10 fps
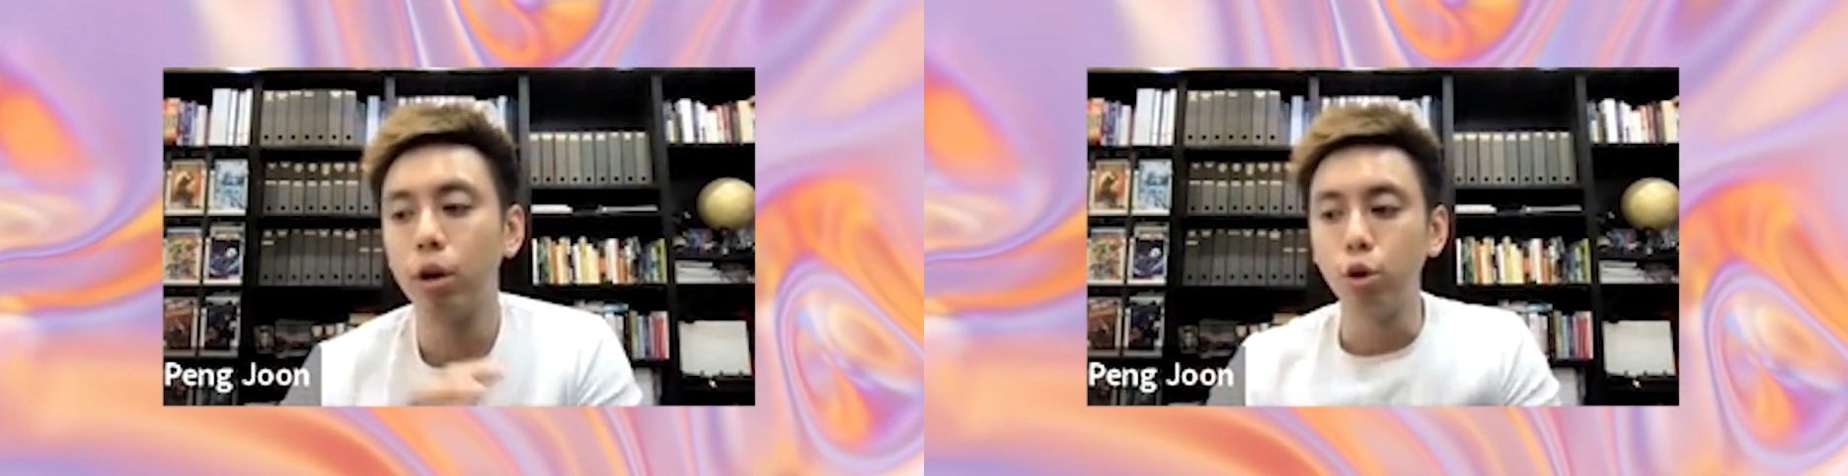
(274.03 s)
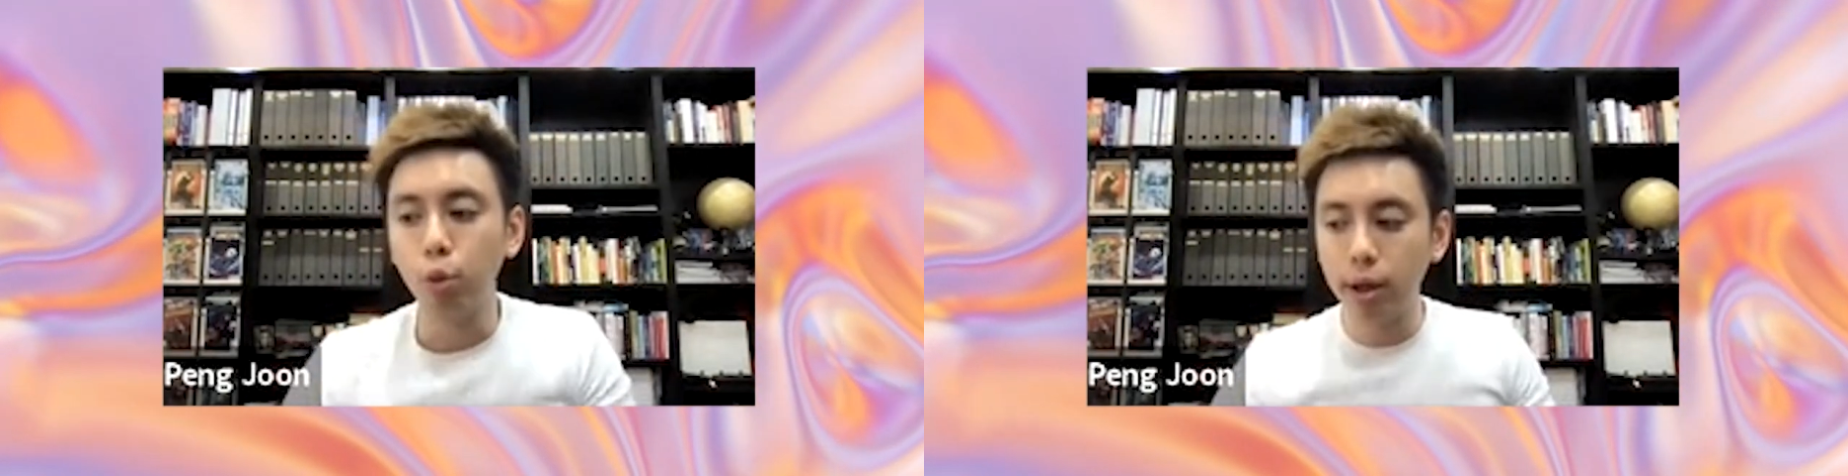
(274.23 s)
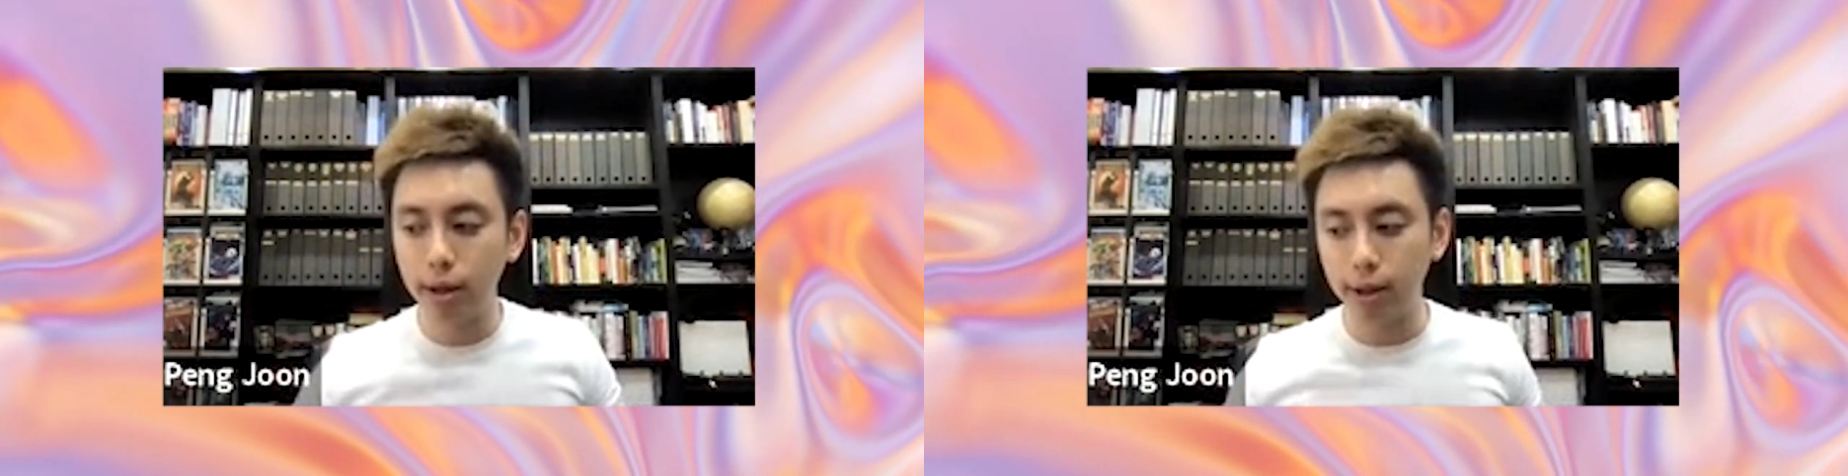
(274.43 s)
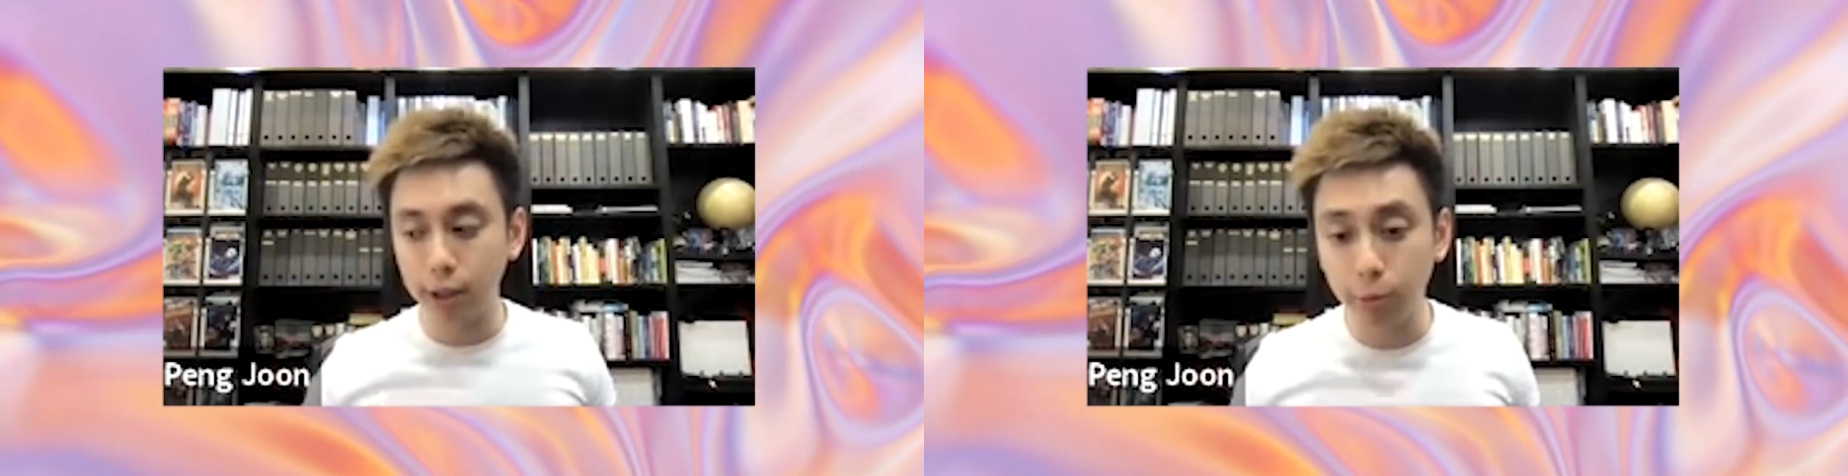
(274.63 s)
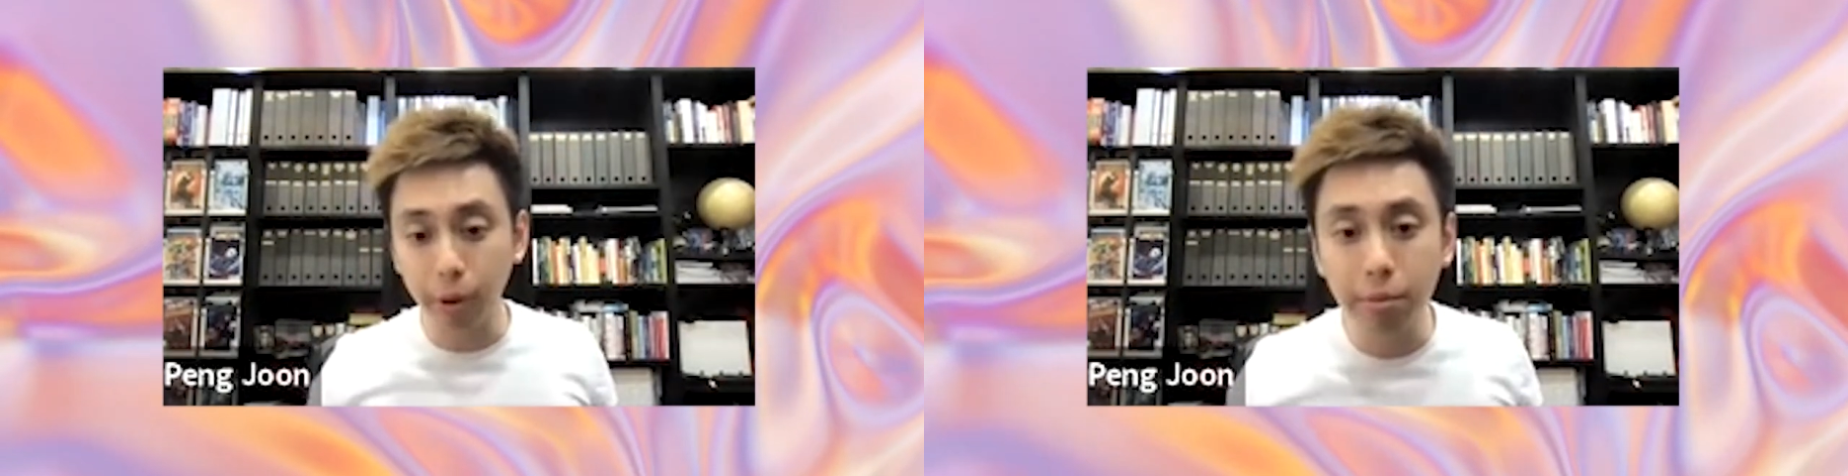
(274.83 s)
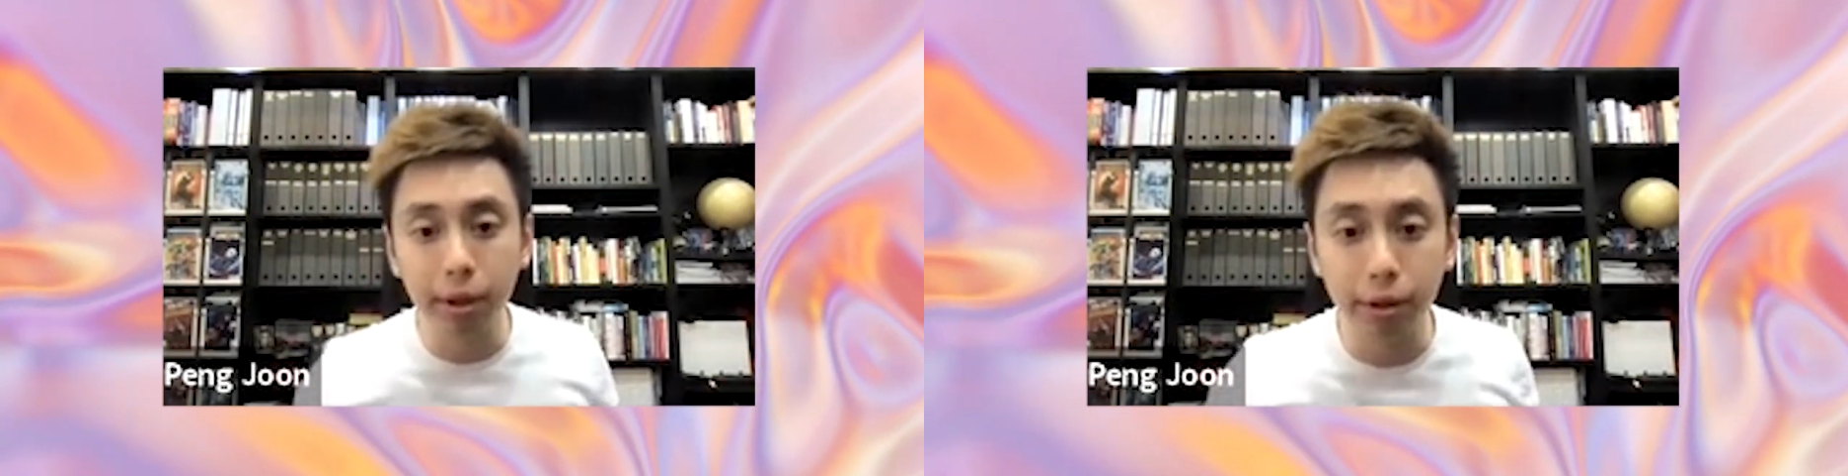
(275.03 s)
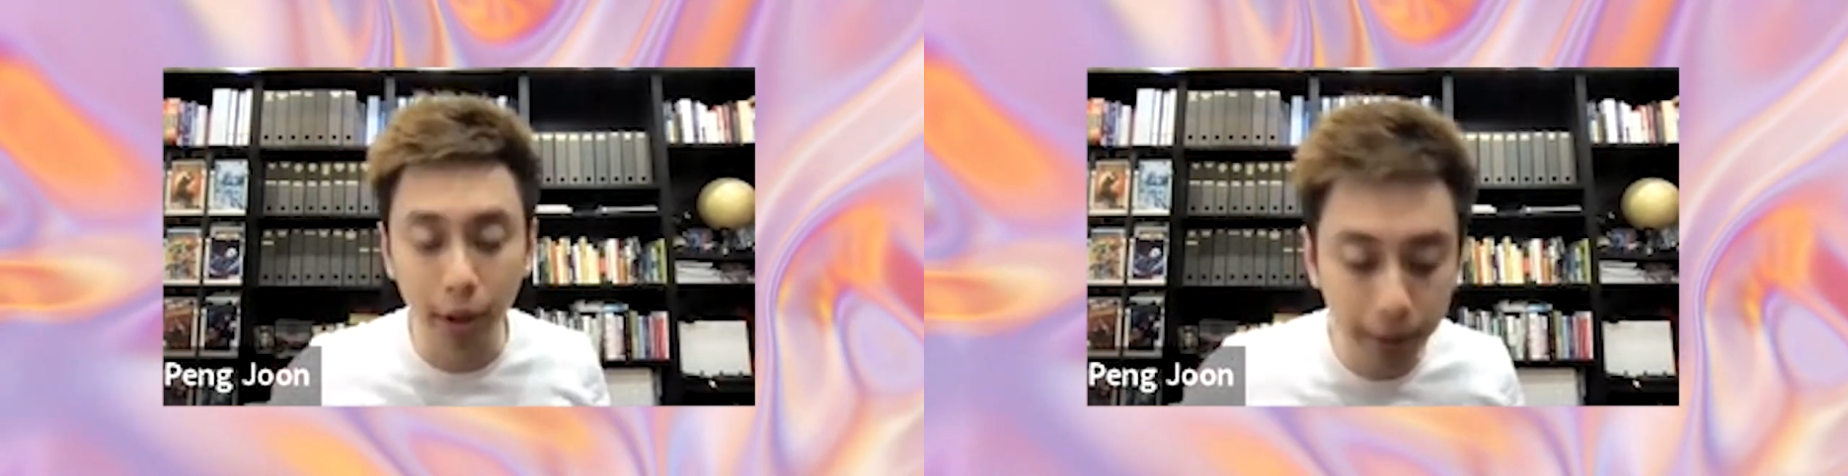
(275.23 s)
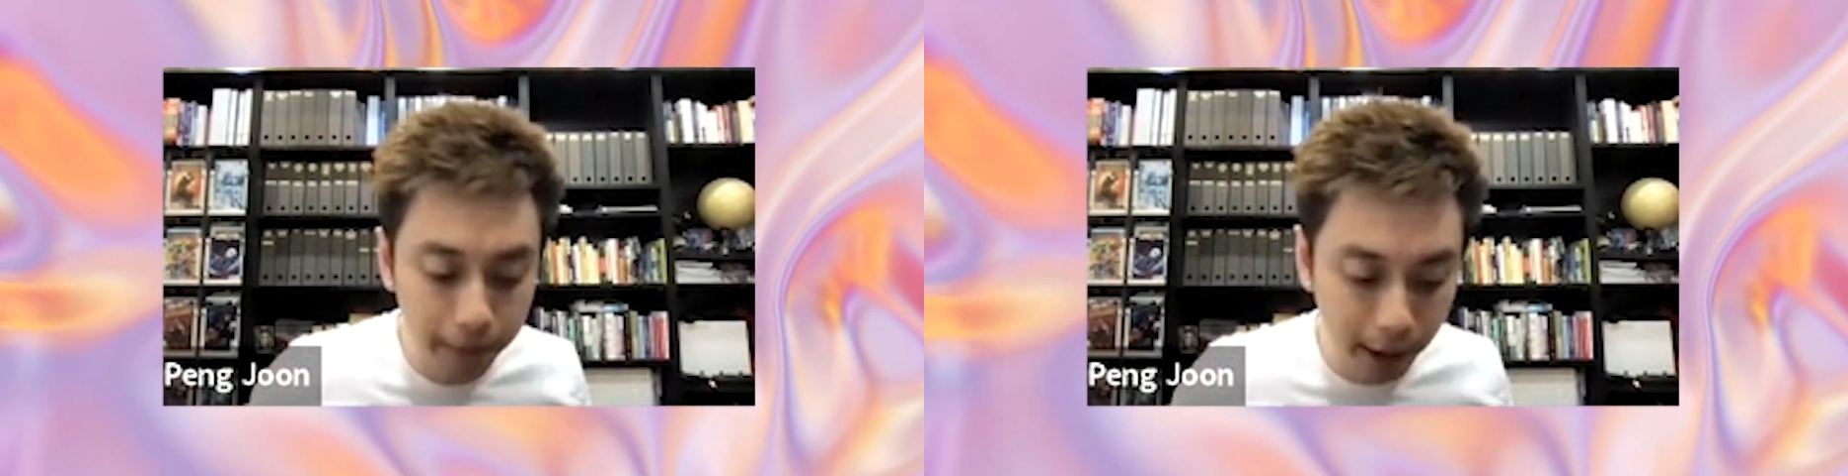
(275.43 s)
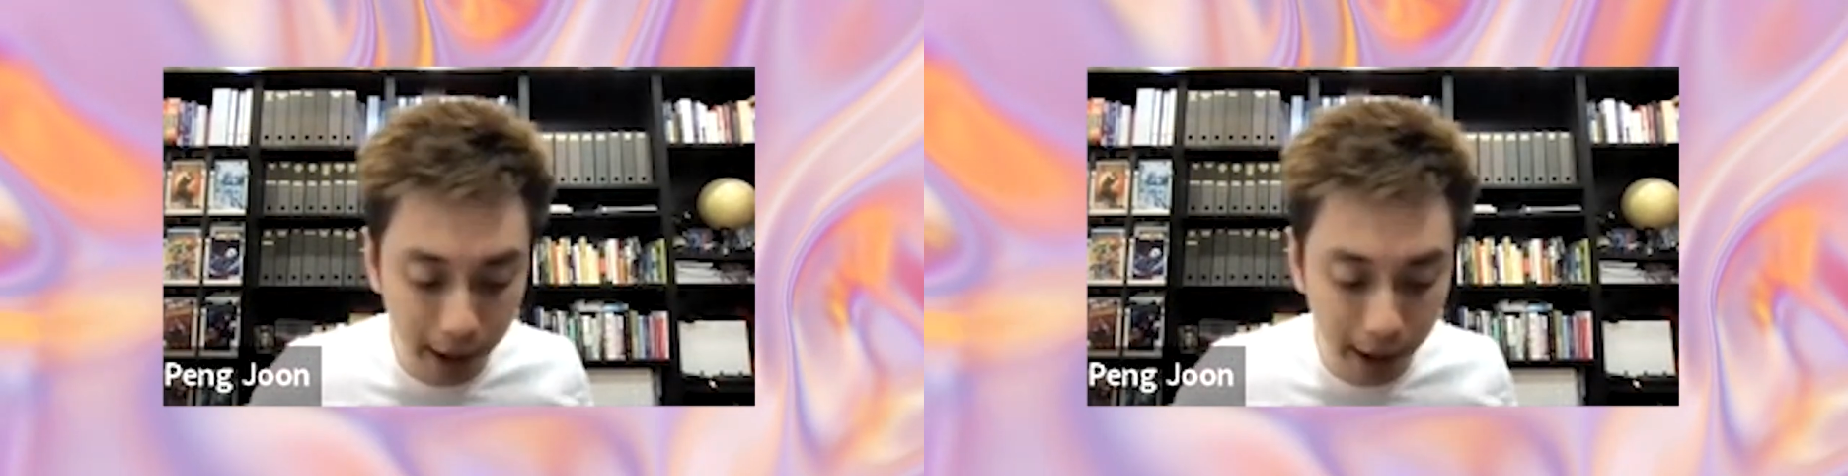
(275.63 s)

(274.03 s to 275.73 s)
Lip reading: doing and experimenting,